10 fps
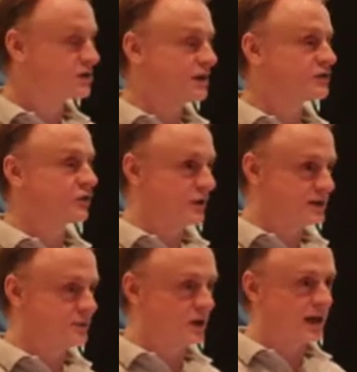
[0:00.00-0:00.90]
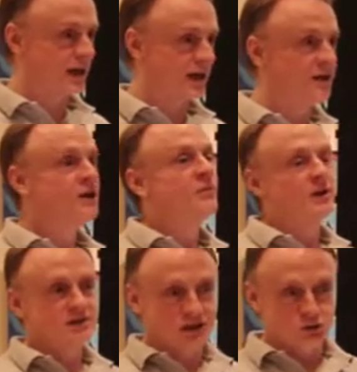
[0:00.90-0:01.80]
stands for lesbian, gay,
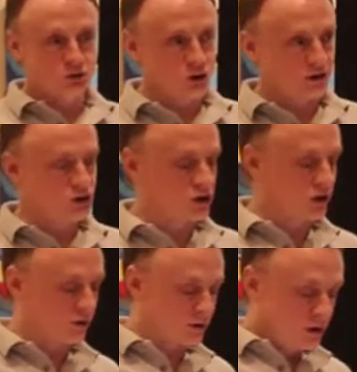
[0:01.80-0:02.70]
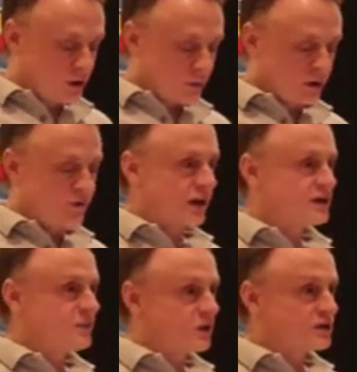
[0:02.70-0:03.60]
bisexual, transgender. Part of that
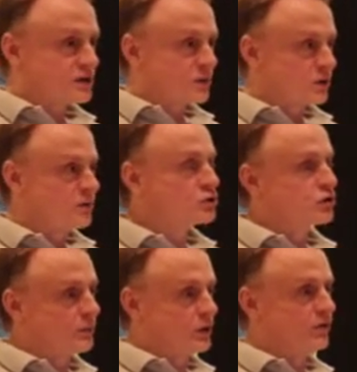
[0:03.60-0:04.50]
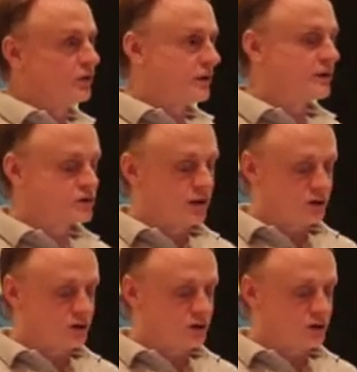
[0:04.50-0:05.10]
is because I sometimes trip over the letters